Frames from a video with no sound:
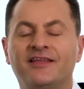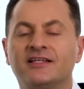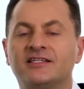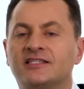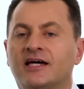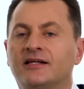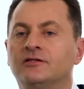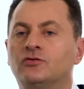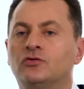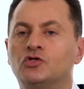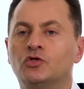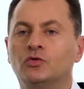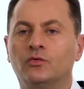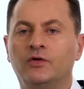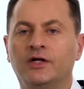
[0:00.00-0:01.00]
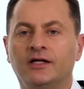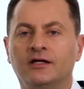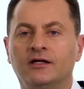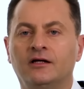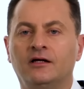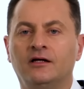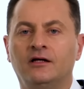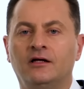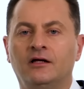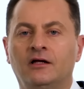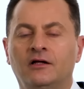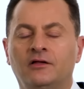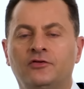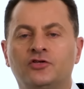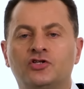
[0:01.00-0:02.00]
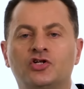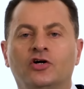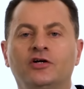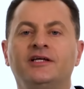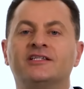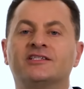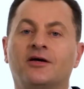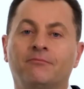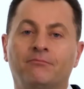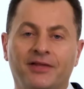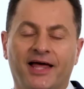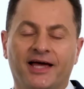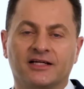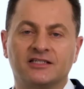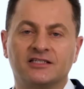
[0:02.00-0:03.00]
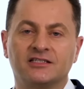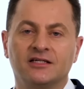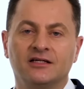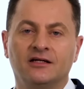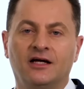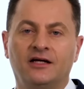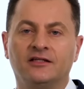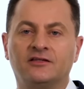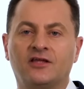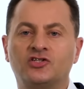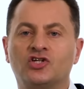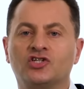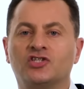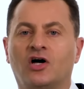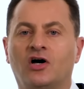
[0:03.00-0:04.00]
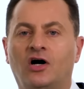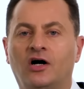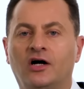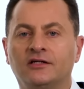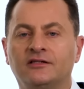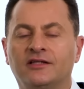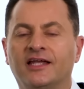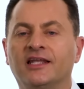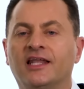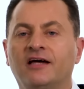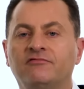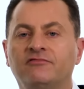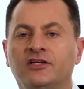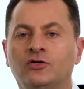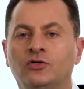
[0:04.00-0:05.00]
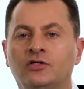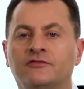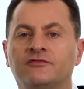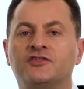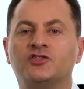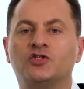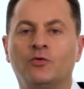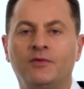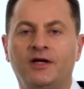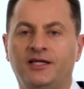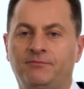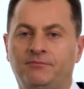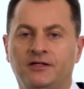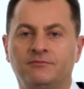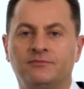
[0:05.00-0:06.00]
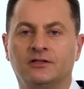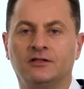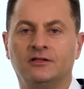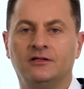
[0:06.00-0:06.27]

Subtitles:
then set into jewelry. The journey is complex and it touches the heart and livelihood of so many people.